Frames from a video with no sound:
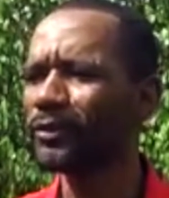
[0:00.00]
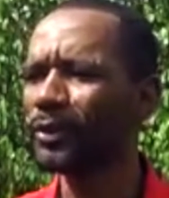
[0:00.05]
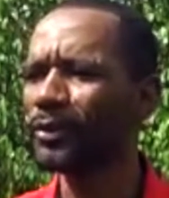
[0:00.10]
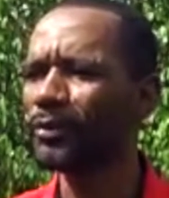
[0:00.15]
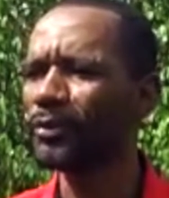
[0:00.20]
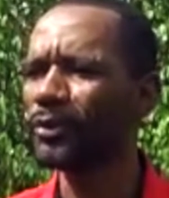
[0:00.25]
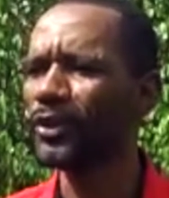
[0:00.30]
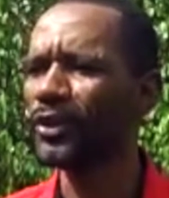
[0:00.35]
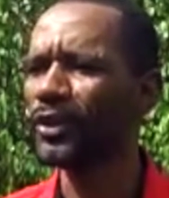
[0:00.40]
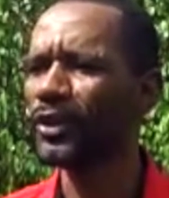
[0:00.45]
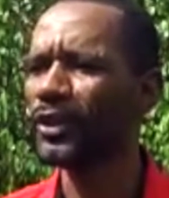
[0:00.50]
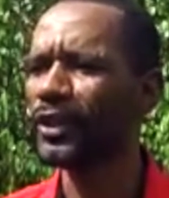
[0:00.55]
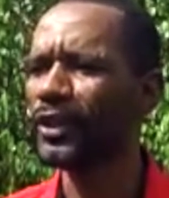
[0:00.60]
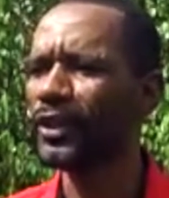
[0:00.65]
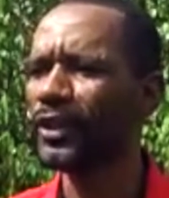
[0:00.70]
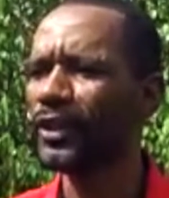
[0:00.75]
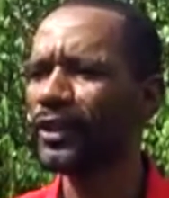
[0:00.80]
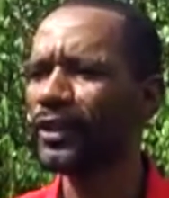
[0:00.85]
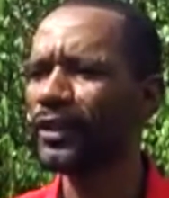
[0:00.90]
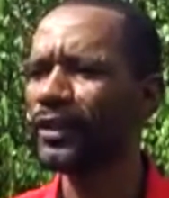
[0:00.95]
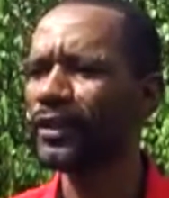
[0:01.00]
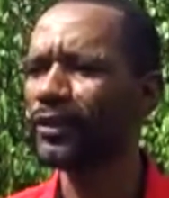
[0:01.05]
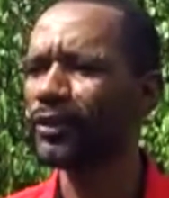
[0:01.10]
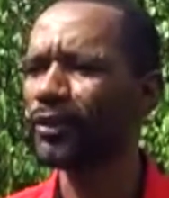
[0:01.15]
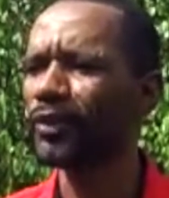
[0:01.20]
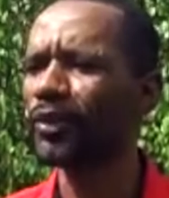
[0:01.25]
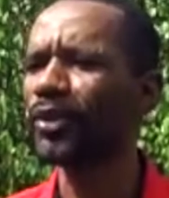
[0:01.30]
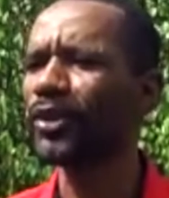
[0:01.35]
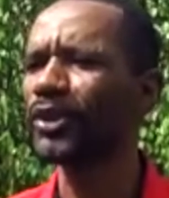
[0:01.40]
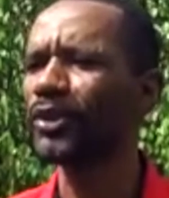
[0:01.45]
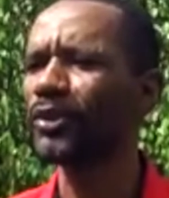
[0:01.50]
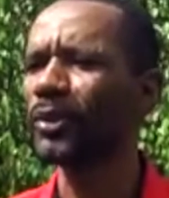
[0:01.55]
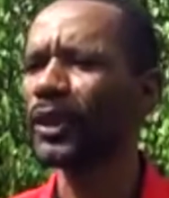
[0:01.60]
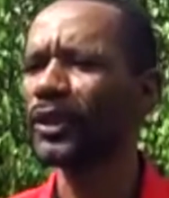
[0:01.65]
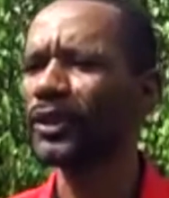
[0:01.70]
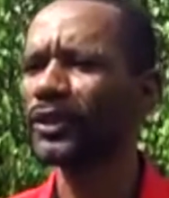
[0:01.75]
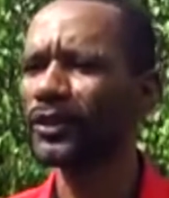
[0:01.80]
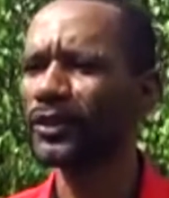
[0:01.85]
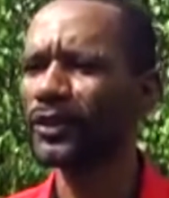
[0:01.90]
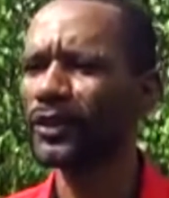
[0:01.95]
when he told us what
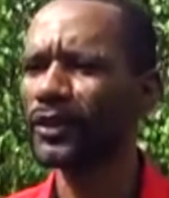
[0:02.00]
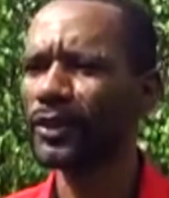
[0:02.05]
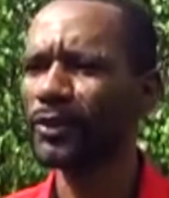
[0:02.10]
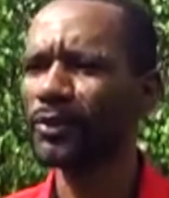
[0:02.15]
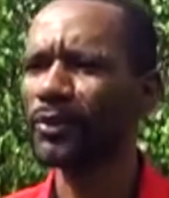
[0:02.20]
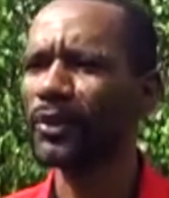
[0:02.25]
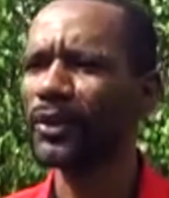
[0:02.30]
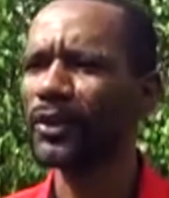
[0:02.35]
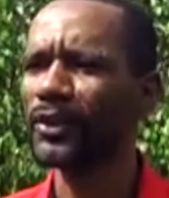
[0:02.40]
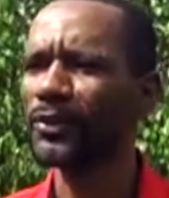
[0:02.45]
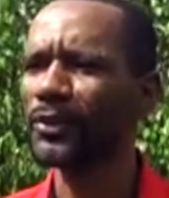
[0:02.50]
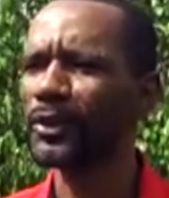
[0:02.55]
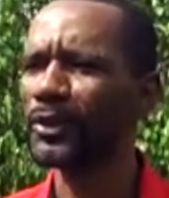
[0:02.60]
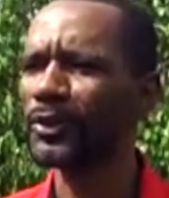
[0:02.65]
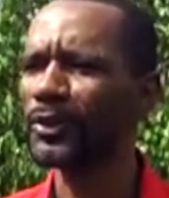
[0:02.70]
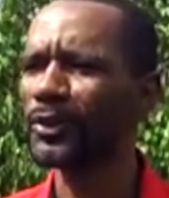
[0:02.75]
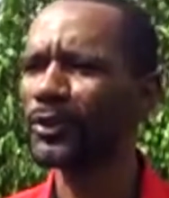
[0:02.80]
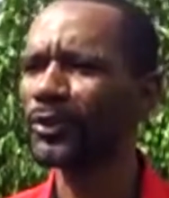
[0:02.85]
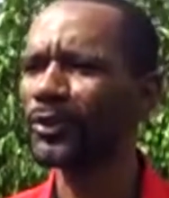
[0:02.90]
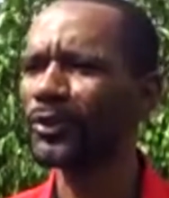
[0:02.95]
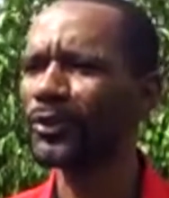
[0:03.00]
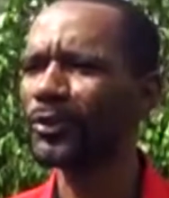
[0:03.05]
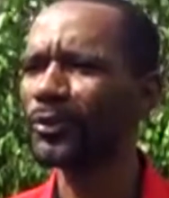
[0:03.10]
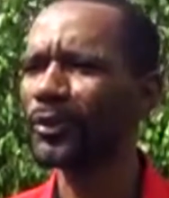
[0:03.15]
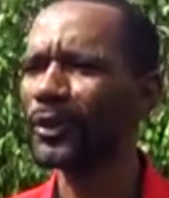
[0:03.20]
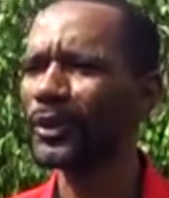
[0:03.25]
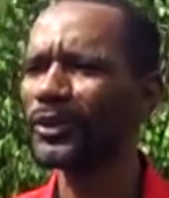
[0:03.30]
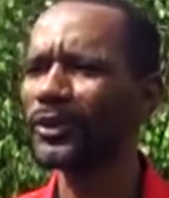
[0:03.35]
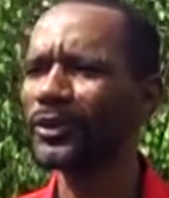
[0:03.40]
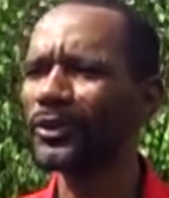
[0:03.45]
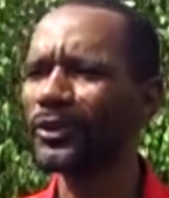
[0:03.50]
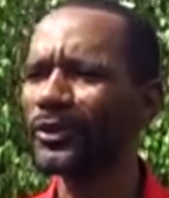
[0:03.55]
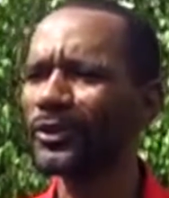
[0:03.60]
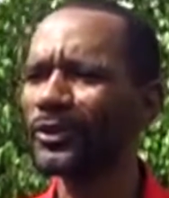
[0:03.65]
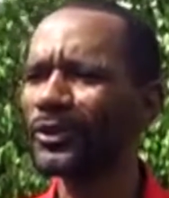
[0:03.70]
it was, we used to, when